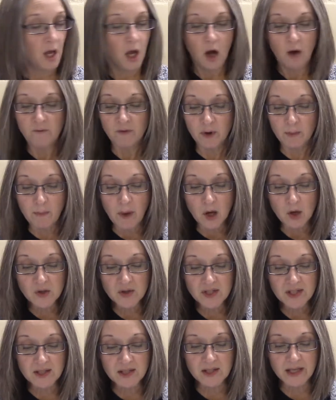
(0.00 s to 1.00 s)
For
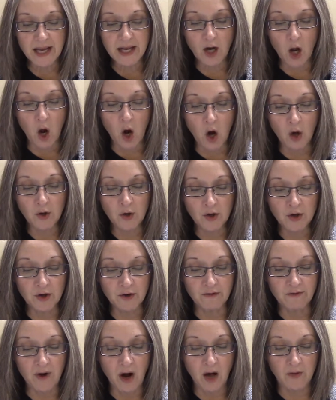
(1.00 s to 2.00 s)
Moses said, 'Honor your
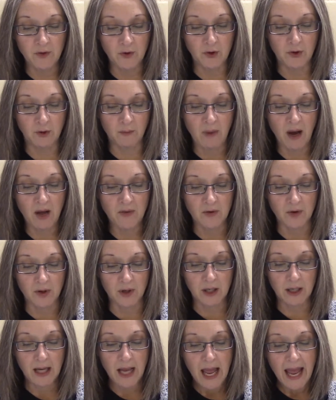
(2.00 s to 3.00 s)
father and your mother,
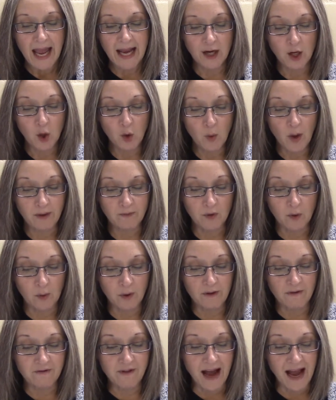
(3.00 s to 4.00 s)
and whoever
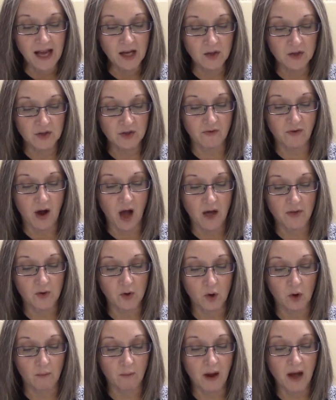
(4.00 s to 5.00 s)
reviles father
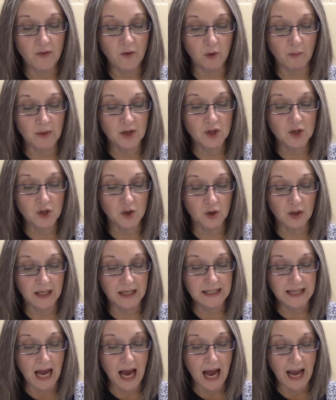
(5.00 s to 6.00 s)
or mother must surely
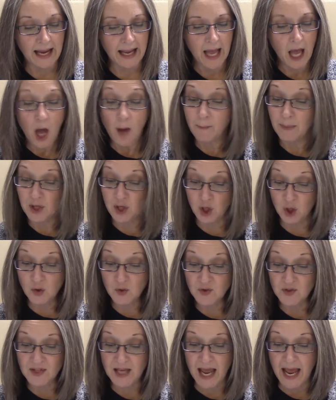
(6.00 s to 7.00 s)
die.' But you
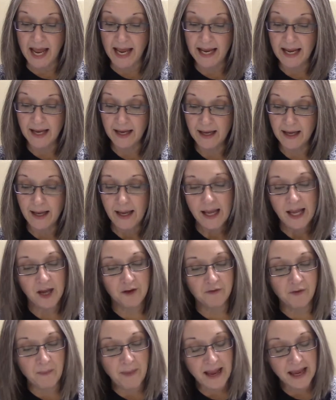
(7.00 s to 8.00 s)
say,
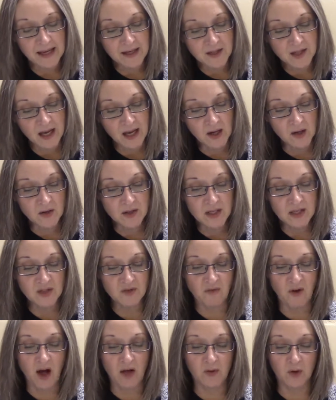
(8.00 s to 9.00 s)
'If a man tells his
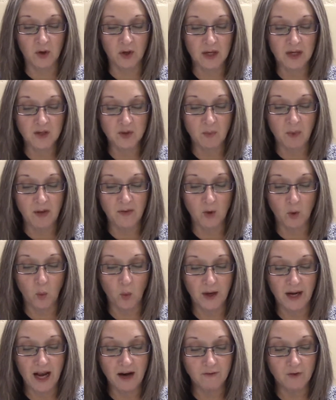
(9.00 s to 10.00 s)
father or his mother,
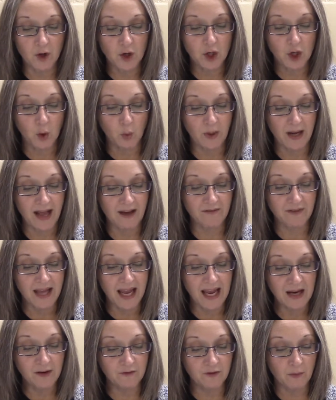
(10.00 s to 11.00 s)
whatever you would have
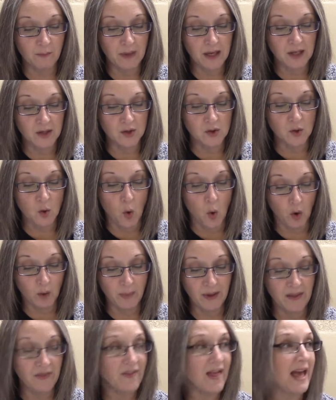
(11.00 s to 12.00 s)
gained from me is
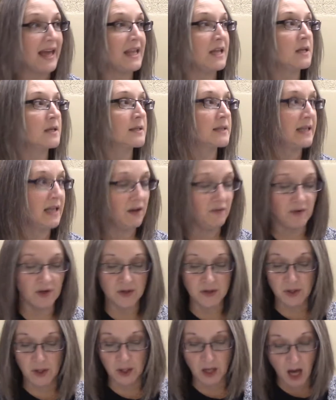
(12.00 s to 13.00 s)
Corban, that is given
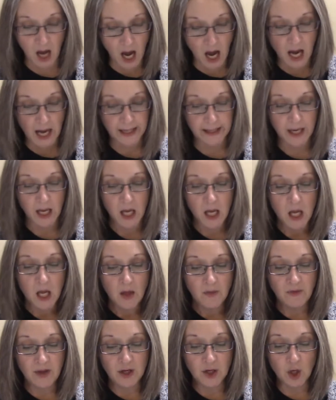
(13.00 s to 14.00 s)
to God,'
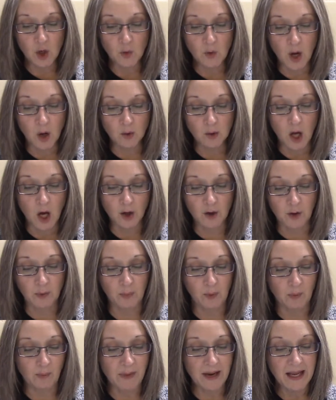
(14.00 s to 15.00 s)
then you no longer
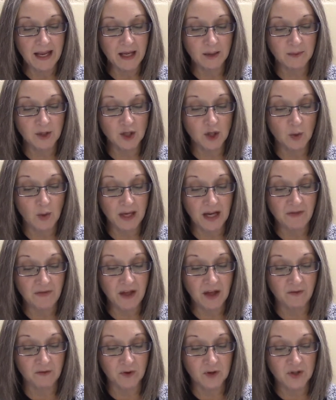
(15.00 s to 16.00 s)
permit him to do
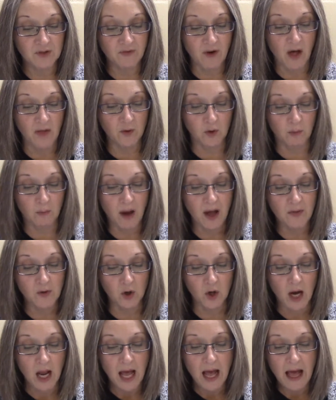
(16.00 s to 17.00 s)
anything for his father or
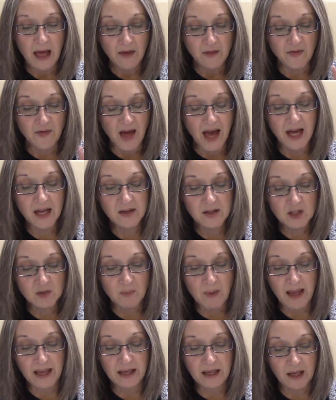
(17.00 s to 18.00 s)
mother, thus
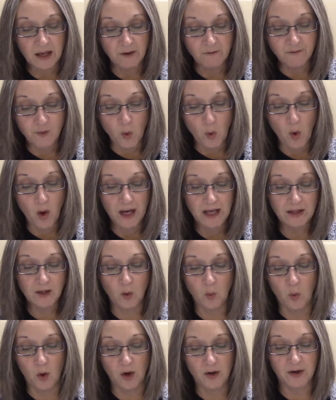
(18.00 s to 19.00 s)
making void the
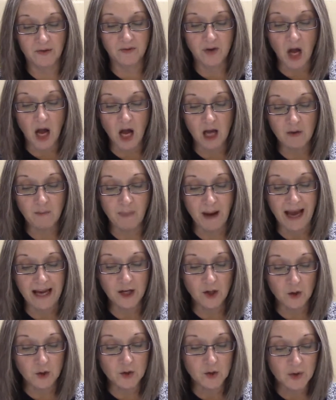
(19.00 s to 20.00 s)
word of God by
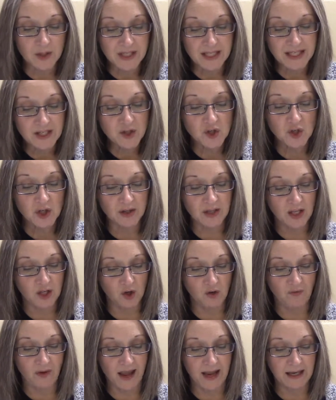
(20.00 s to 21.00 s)
your tradition that
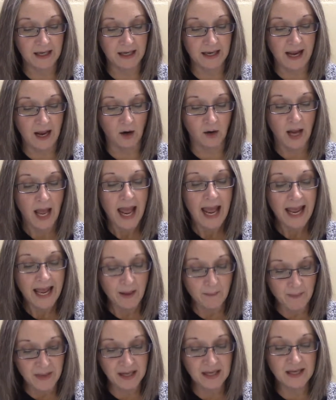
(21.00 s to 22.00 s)
you've handed down,
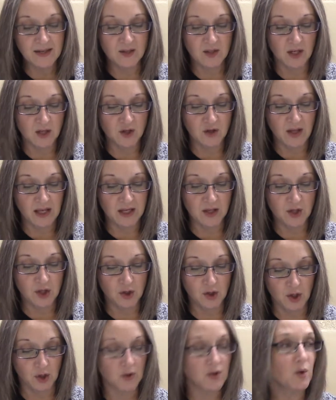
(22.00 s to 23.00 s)
and many such things you
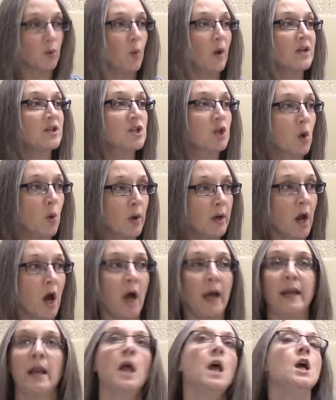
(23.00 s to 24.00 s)
do." So what's going
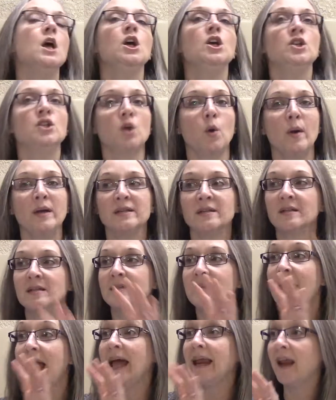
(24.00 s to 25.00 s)
on? So
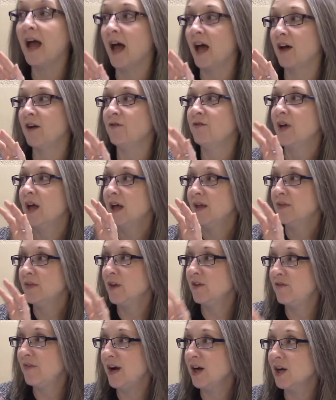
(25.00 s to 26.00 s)
instead of the
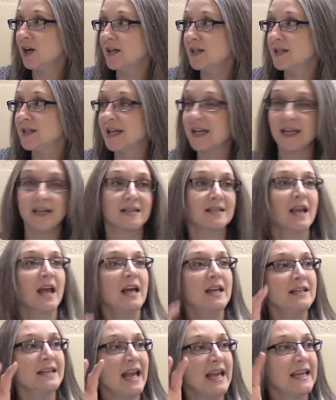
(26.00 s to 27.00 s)
Pharisees
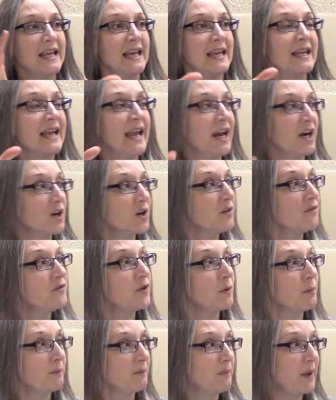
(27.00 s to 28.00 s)
taking care of
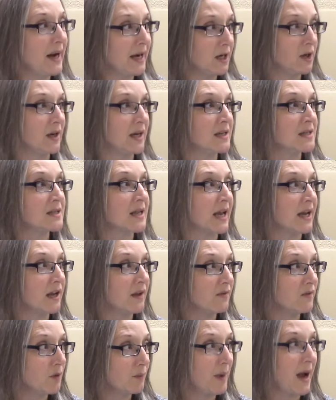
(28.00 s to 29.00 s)
their parents like
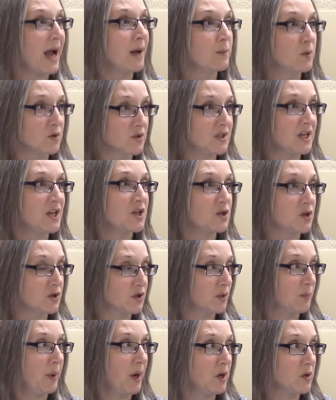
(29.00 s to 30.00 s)
the Bible says you're
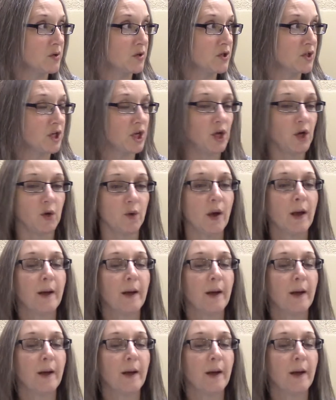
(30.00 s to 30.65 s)
supposed to,